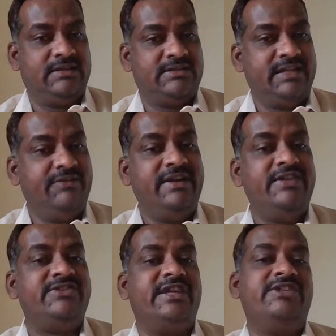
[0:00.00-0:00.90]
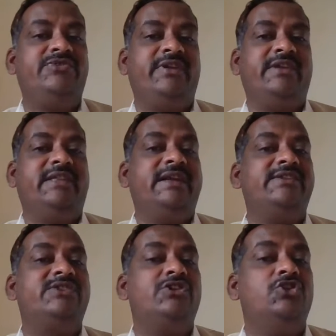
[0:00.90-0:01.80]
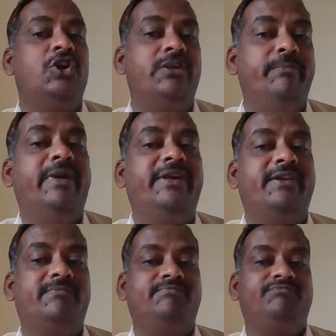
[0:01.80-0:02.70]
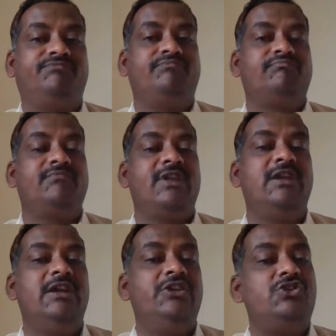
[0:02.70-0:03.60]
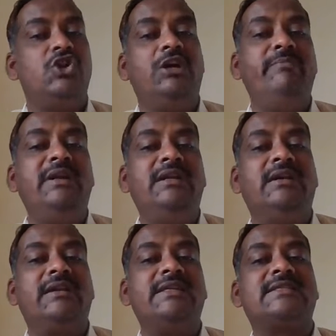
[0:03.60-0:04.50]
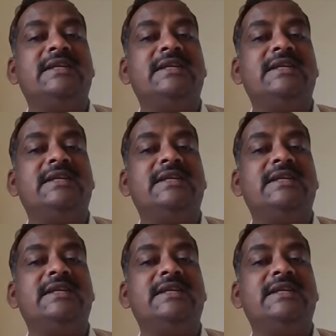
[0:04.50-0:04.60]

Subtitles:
17th century, that is John Milton. John Milton is